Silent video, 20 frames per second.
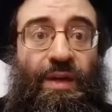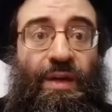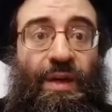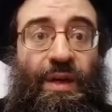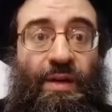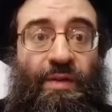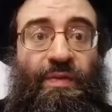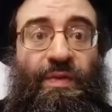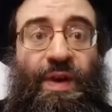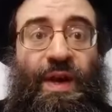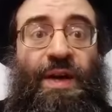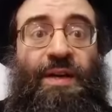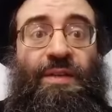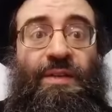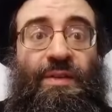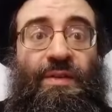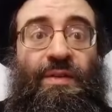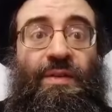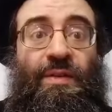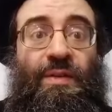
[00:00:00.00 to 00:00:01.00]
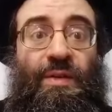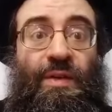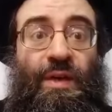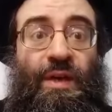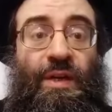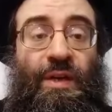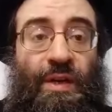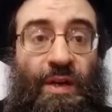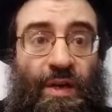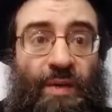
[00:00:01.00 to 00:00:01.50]
In fact,
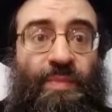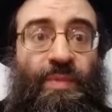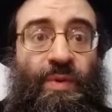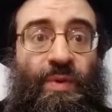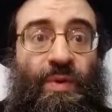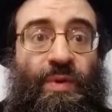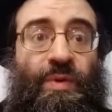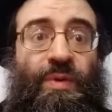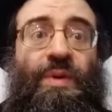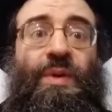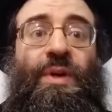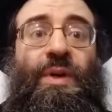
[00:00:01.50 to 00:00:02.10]
in Hebrew,